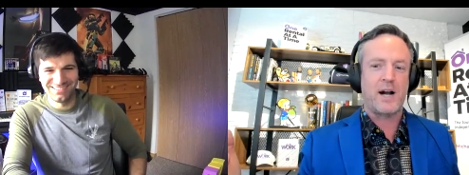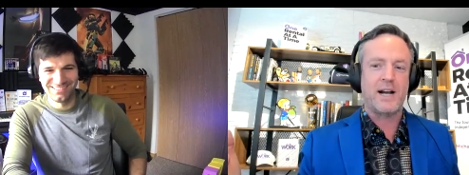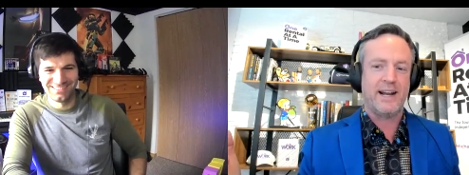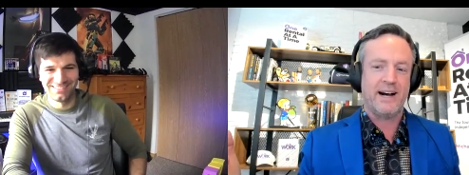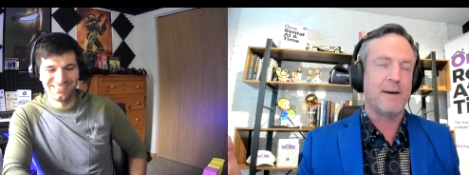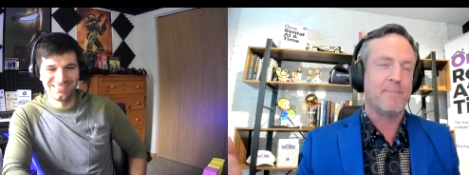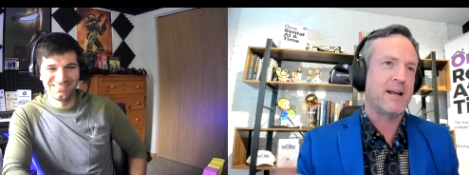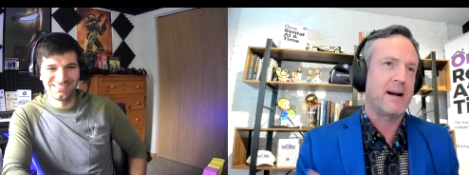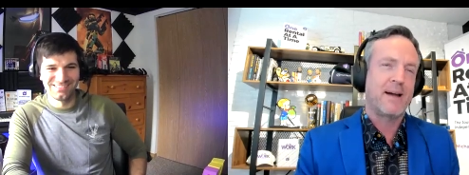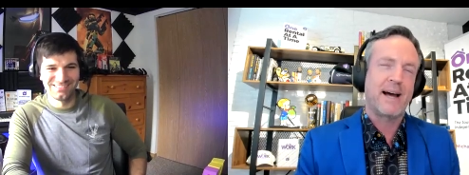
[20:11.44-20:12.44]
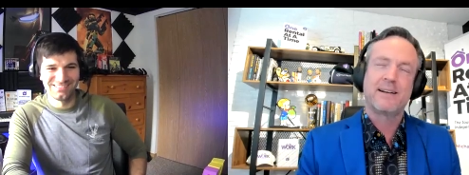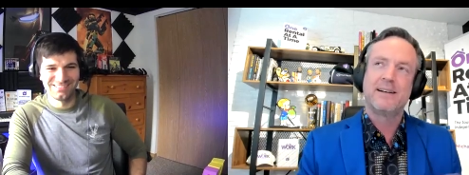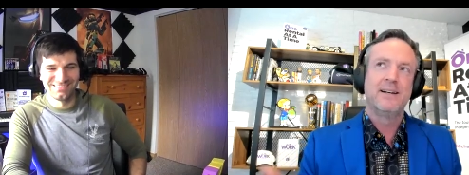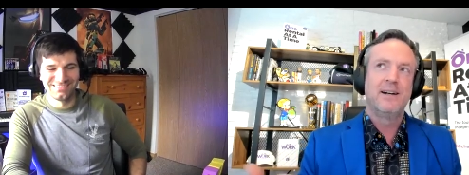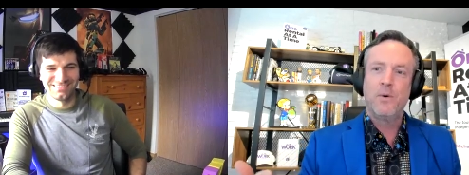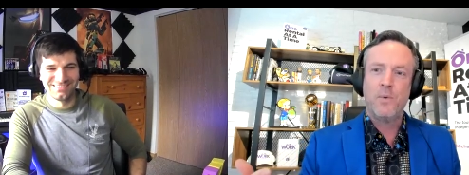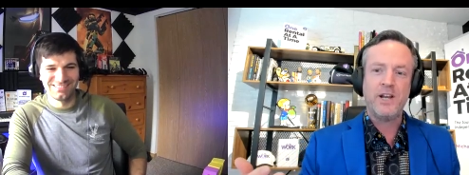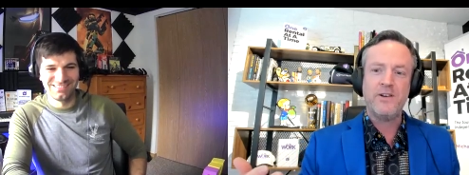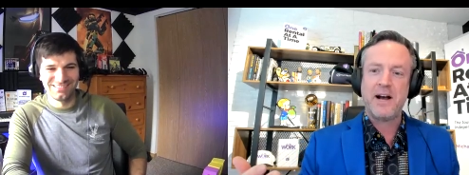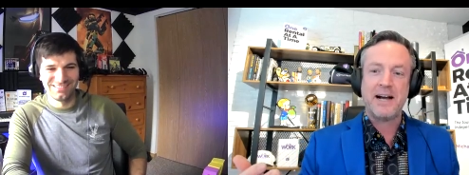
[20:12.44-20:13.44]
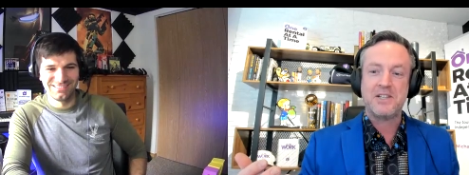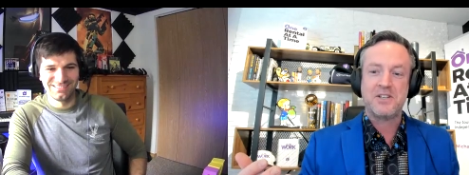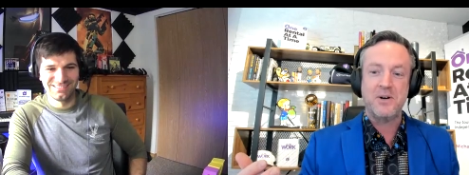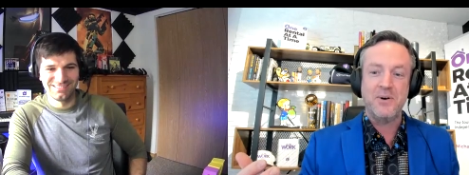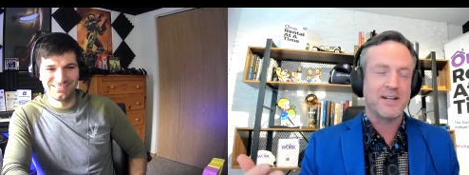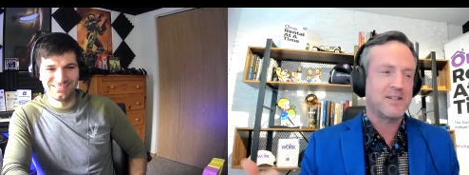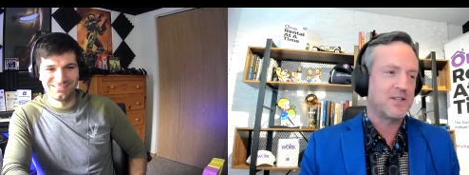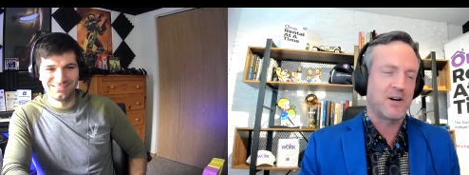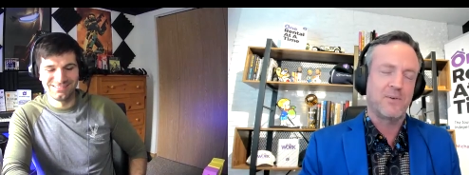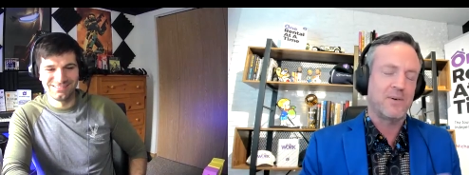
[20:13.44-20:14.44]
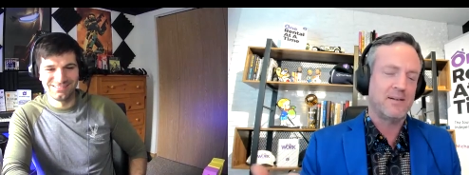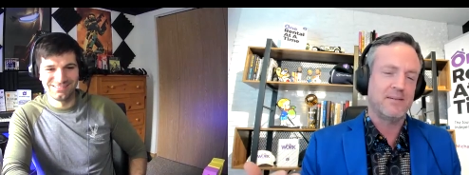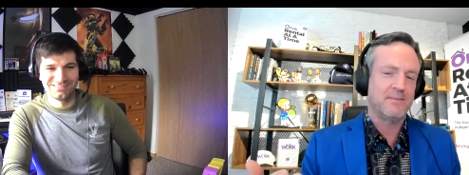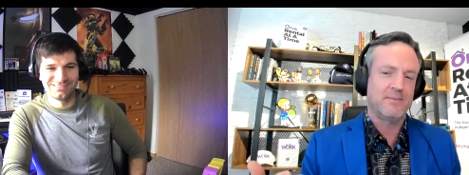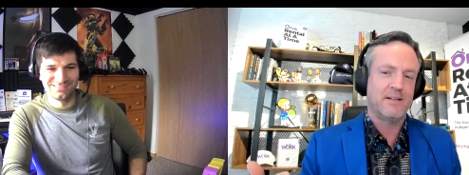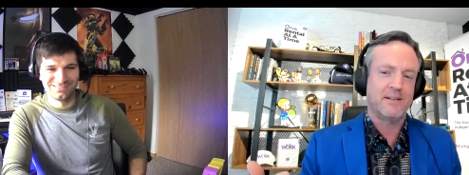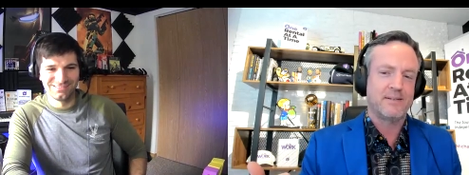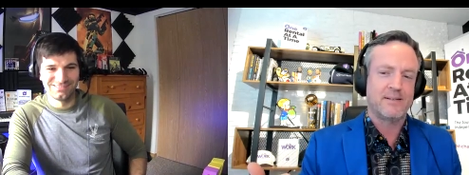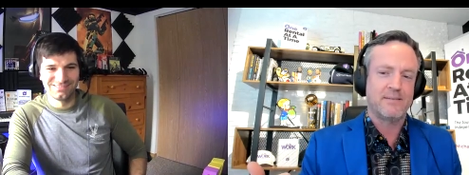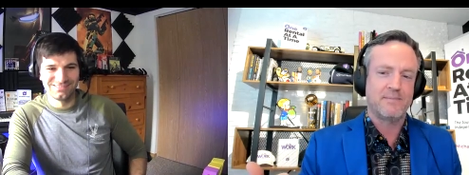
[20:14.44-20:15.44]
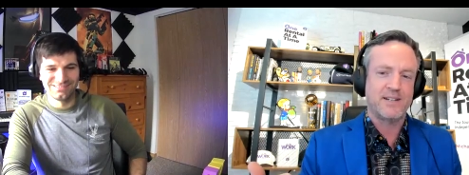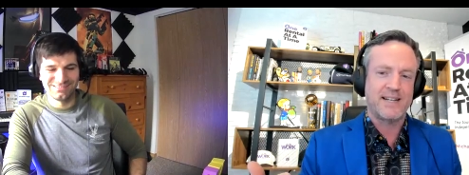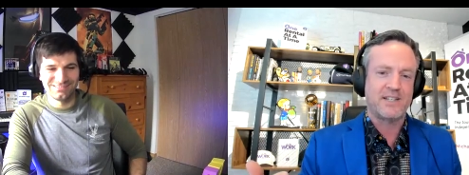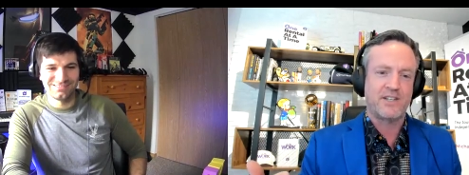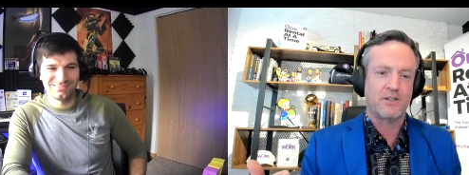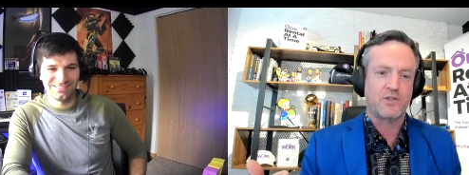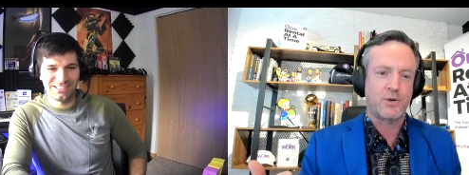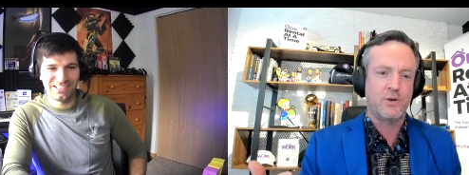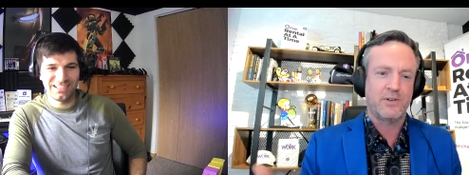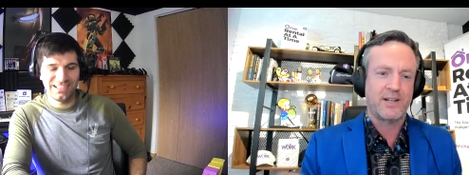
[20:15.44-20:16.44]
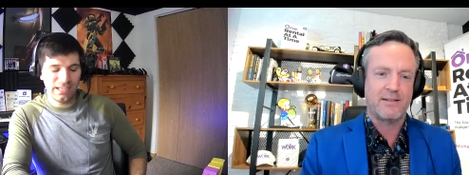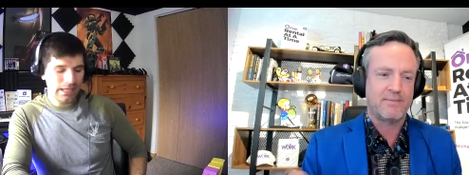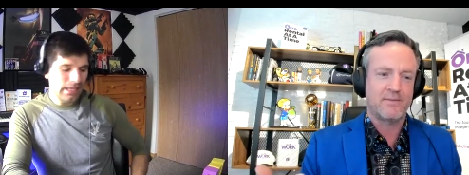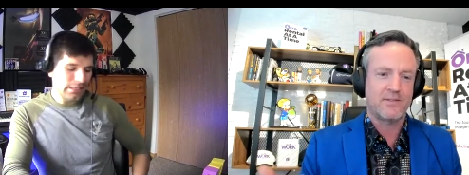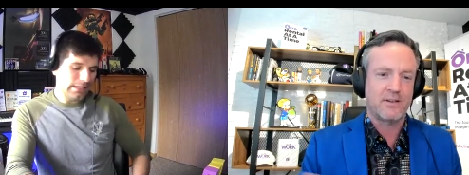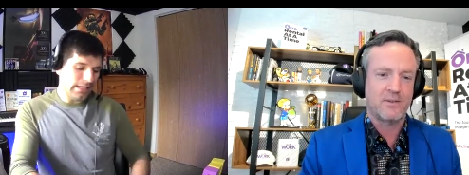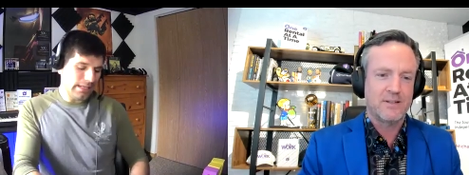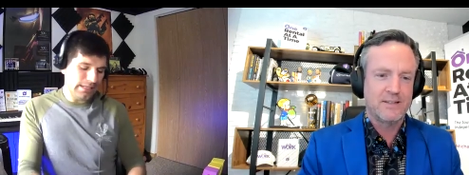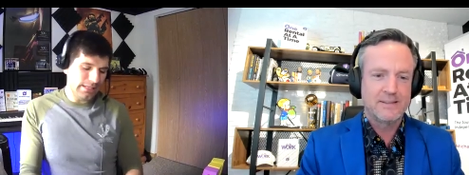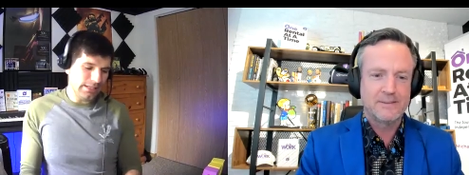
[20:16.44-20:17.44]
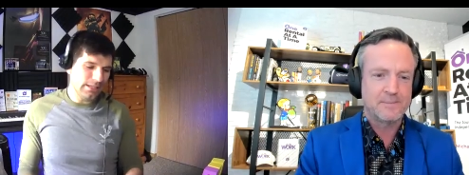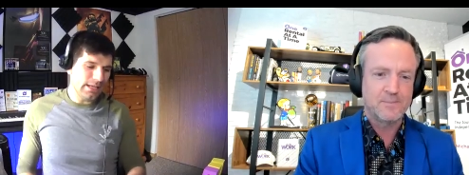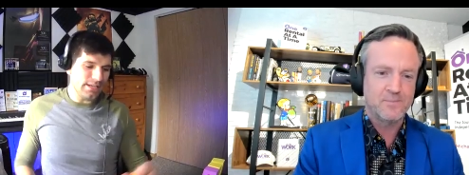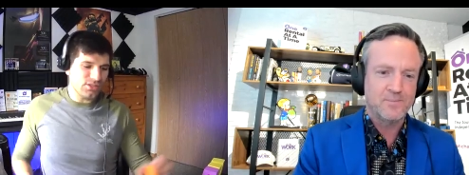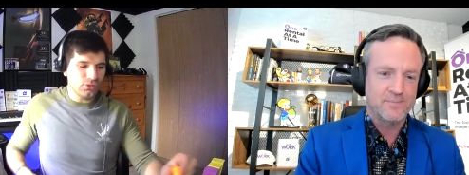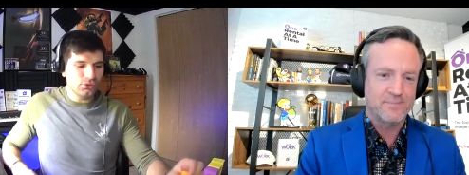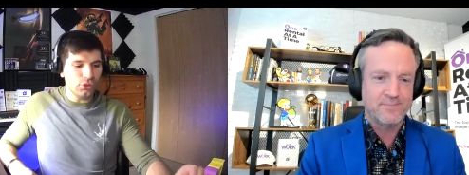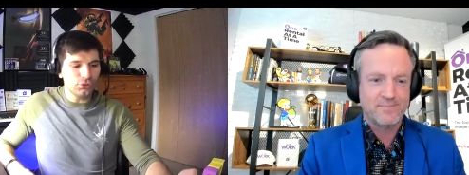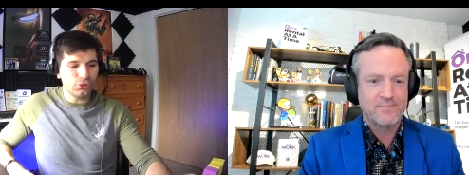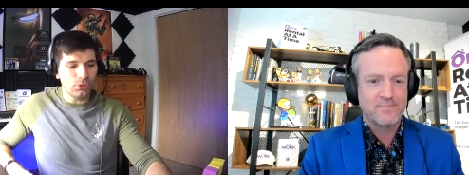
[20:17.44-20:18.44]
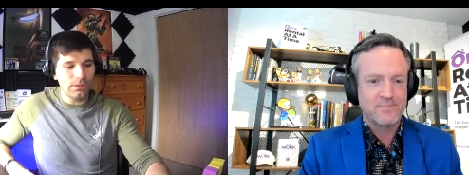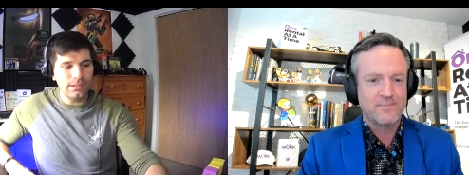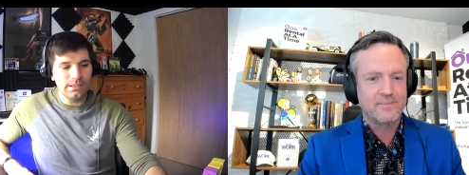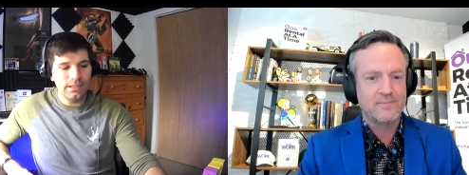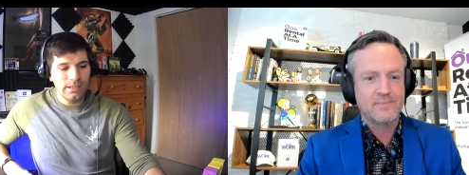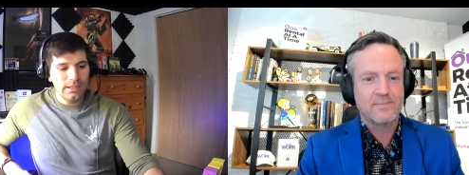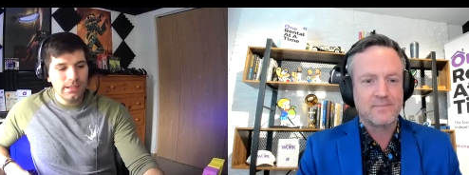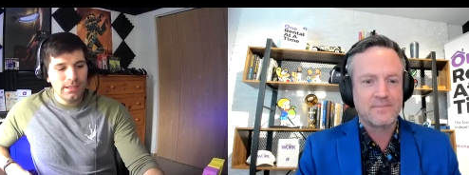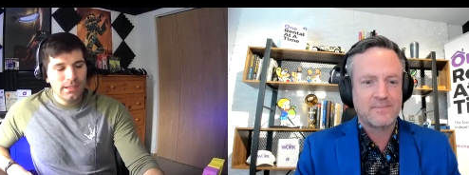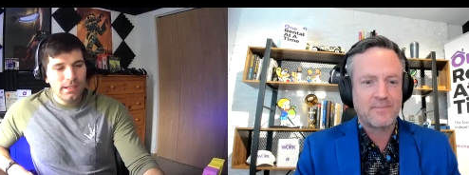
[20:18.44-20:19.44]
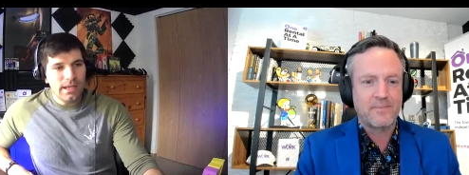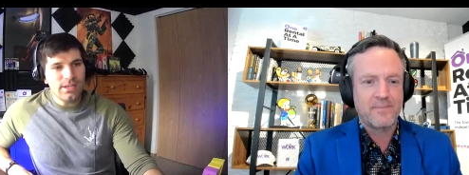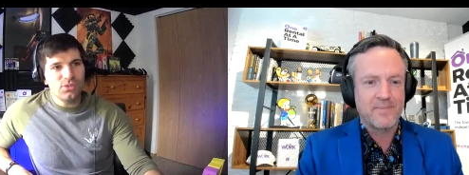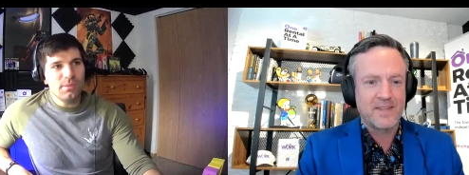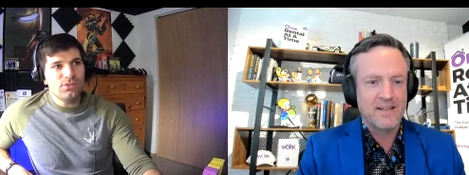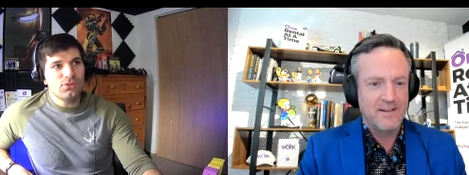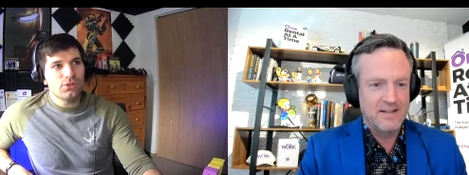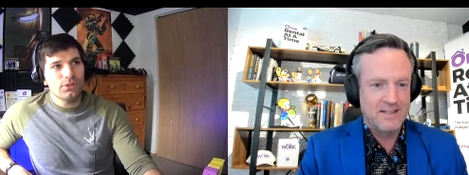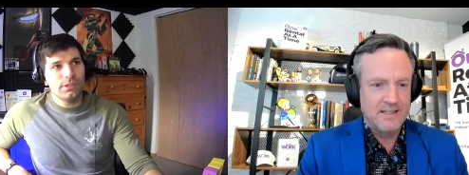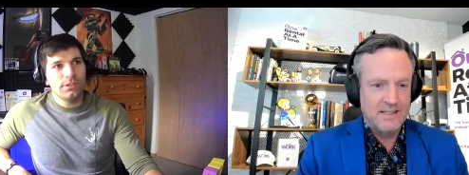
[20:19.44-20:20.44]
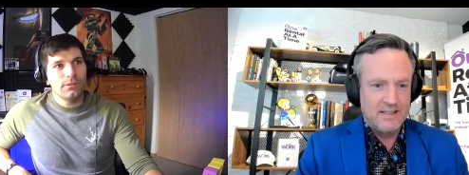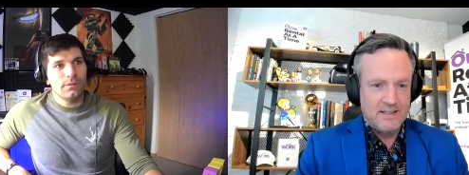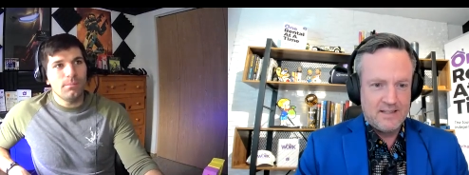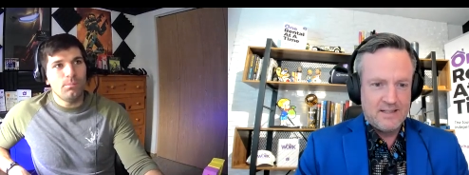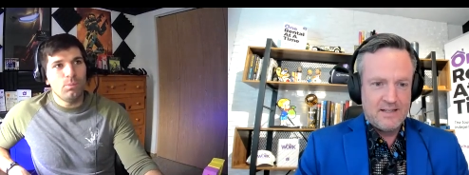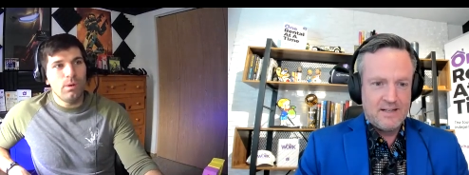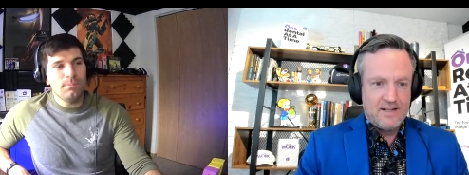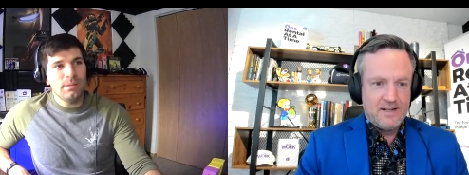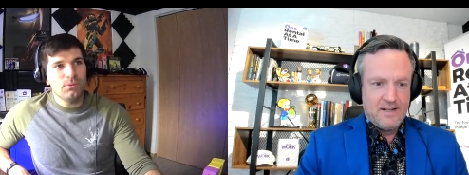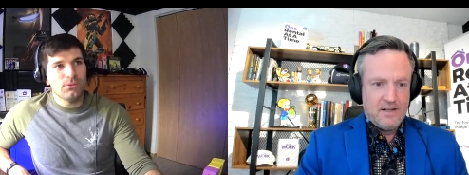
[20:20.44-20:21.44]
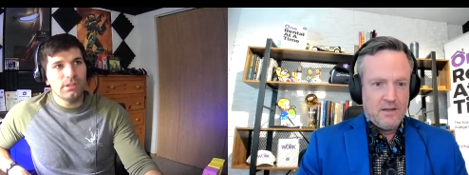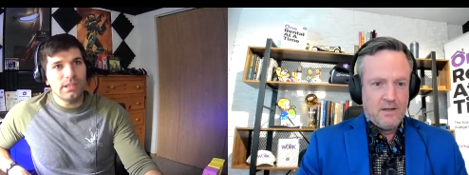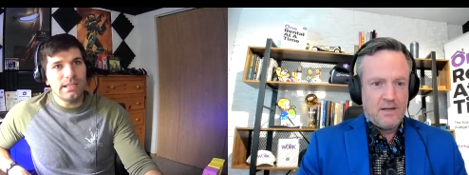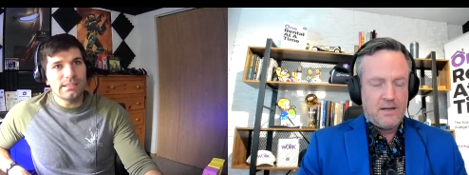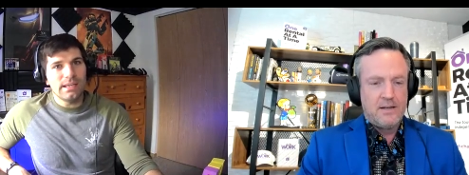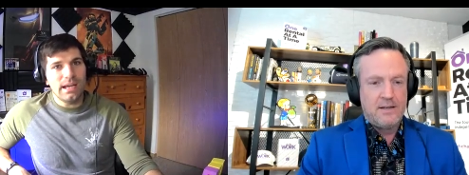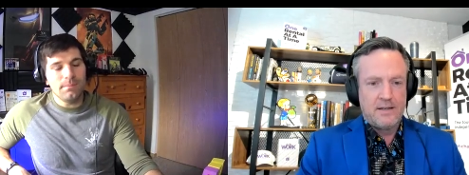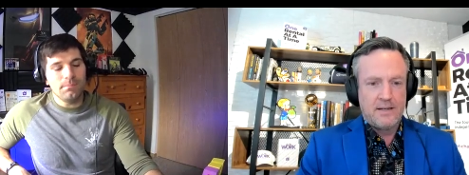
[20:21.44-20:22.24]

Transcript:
Speaker 1: running it up, and I'm like, "What are you guys doing?" So is that still true? Is that
Speaker 2: still- yeah? So Dogecoin, as you mentioned earlier, when people realized the hype